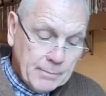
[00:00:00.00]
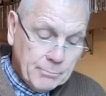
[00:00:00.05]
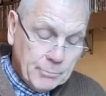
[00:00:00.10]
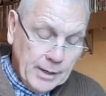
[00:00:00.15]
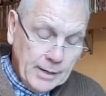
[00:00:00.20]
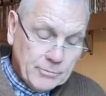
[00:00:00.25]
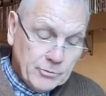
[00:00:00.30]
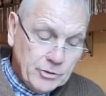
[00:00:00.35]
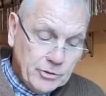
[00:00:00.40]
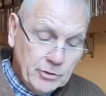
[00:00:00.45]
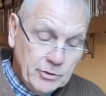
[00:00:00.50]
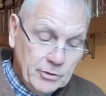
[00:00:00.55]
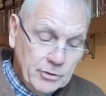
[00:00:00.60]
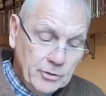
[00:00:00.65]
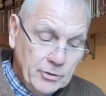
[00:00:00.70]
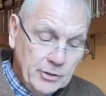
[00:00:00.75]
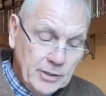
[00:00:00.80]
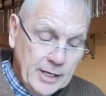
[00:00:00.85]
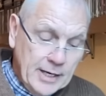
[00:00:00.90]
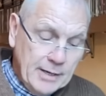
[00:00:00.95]
Perhaps
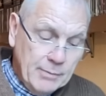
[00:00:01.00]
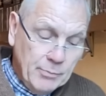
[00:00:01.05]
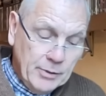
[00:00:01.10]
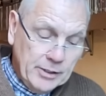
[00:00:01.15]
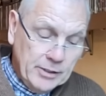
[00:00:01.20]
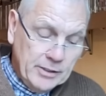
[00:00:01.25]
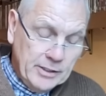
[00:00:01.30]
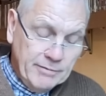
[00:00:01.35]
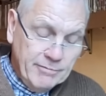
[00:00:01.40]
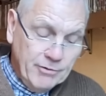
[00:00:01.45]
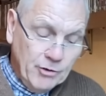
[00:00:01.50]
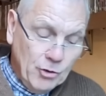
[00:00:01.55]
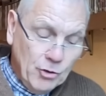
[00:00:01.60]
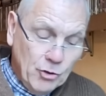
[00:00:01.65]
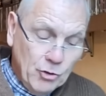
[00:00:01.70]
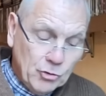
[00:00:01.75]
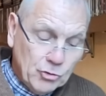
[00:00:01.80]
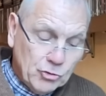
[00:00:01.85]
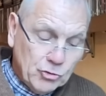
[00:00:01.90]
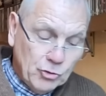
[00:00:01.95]
you're dealing with a
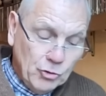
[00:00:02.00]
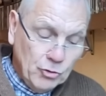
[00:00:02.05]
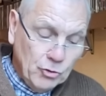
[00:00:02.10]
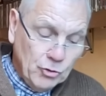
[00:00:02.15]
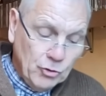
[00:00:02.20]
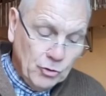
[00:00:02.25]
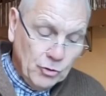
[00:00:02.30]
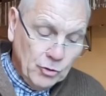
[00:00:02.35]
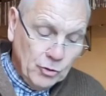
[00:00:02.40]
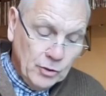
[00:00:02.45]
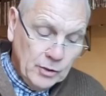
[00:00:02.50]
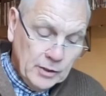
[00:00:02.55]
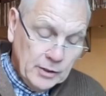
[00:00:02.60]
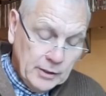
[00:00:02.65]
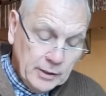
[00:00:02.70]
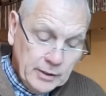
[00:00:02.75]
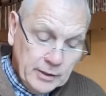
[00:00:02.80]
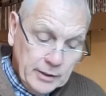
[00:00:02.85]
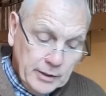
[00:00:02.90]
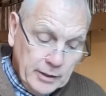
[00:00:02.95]
divorce or,
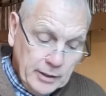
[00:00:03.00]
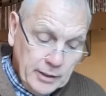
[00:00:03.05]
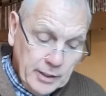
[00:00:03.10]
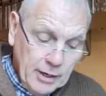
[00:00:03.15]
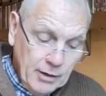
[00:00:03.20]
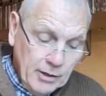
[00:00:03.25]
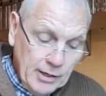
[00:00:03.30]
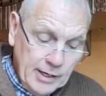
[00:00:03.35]
you know,